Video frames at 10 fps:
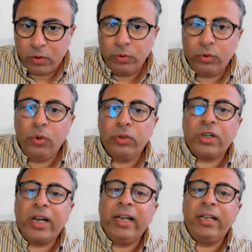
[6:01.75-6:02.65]
controlled
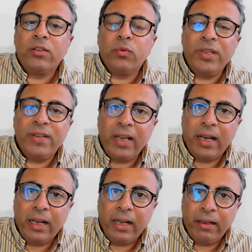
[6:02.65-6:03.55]
trials with
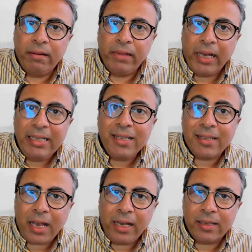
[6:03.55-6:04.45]
the insights